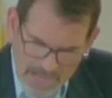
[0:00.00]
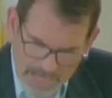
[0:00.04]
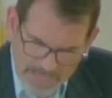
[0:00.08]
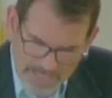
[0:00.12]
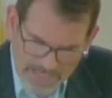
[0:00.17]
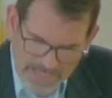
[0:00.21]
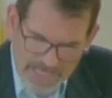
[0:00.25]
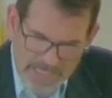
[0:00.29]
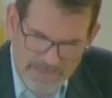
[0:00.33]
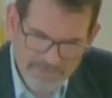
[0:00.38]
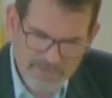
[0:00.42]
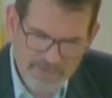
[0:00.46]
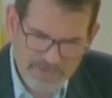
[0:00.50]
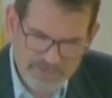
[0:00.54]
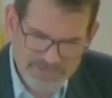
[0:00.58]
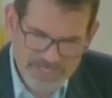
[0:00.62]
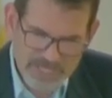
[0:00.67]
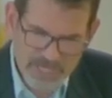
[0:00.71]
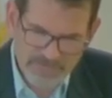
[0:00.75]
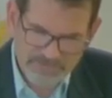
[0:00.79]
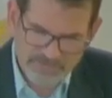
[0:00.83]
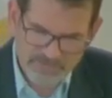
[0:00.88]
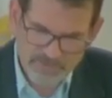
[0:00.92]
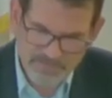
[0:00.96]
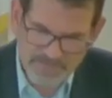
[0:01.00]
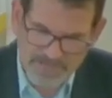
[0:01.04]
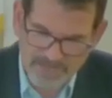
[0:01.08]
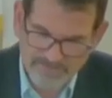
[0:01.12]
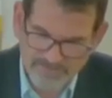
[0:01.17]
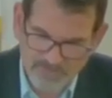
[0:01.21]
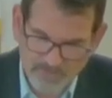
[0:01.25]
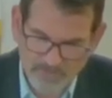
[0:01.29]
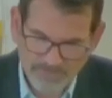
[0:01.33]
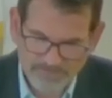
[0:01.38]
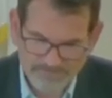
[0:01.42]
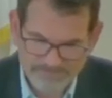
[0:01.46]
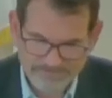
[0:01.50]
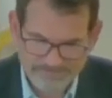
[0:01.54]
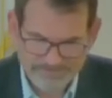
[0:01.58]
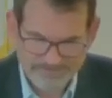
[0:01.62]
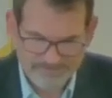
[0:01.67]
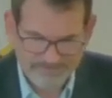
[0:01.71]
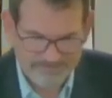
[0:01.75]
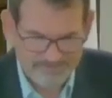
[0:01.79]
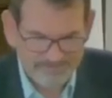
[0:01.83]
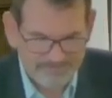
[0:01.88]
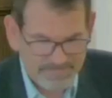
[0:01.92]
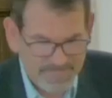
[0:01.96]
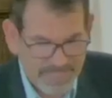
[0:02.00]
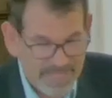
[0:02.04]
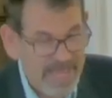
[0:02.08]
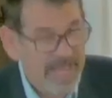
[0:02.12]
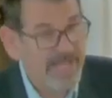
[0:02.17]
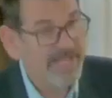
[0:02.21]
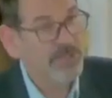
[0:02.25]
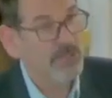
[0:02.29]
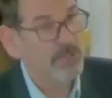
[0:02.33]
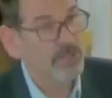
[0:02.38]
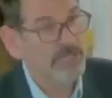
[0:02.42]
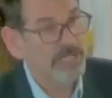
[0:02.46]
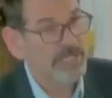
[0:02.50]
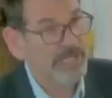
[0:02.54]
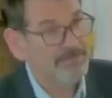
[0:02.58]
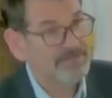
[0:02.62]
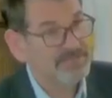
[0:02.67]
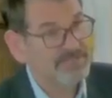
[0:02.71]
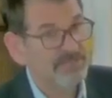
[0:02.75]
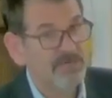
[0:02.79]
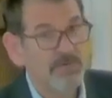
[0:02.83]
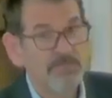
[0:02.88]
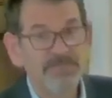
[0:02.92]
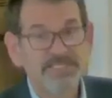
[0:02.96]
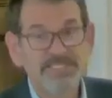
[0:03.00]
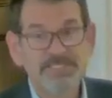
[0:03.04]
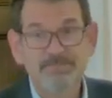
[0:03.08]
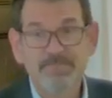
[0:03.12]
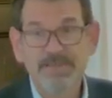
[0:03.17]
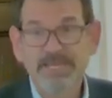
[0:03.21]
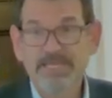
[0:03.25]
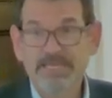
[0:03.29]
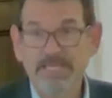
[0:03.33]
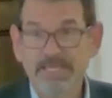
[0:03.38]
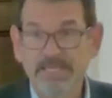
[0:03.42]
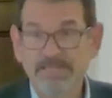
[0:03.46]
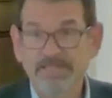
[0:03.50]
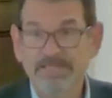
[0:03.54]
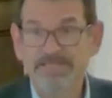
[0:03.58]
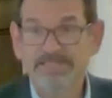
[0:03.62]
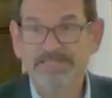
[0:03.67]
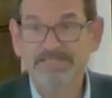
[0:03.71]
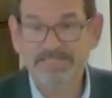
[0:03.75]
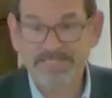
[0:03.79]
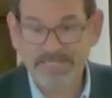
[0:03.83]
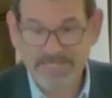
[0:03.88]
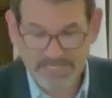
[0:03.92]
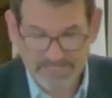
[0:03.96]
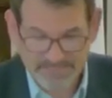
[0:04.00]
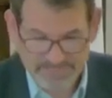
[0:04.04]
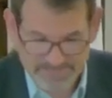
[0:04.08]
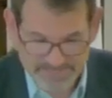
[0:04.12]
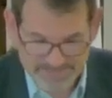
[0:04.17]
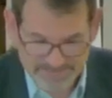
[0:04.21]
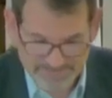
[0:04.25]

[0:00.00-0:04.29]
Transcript: Keep your tongue from evil and your lips from speaking deceit.